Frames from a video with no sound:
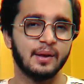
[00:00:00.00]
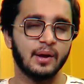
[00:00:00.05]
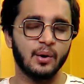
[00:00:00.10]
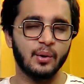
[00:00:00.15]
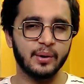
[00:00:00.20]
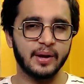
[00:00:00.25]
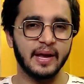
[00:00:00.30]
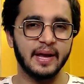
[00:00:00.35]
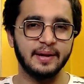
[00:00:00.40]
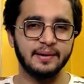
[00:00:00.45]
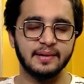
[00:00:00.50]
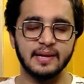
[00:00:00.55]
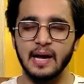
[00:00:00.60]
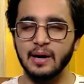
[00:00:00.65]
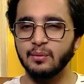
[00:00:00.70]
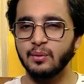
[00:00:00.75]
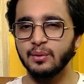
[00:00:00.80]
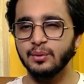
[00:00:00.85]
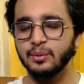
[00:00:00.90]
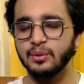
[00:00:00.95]
Okay,
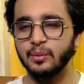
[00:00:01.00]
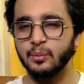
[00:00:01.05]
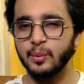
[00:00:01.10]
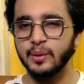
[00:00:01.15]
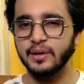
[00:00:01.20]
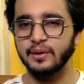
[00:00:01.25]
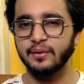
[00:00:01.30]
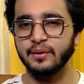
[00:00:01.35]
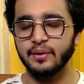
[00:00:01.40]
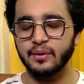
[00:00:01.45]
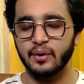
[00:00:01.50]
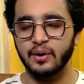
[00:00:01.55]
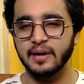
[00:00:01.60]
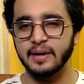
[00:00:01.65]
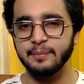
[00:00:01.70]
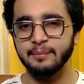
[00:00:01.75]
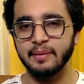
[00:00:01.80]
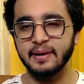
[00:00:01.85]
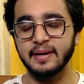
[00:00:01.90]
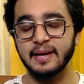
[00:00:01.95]
now on to the video
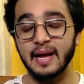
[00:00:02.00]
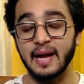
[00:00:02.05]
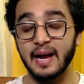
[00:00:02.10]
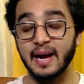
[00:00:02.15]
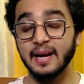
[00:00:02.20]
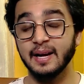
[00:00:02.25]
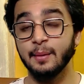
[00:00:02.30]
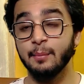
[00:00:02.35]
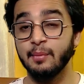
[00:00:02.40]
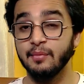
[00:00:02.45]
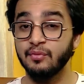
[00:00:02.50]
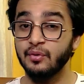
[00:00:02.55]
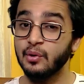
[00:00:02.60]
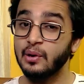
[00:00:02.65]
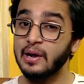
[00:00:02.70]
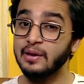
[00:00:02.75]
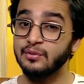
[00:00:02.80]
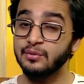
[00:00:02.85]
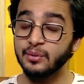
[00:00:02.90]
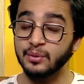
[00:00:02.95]
recording bit, and before
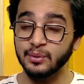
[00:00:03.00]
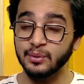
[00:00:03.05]
I show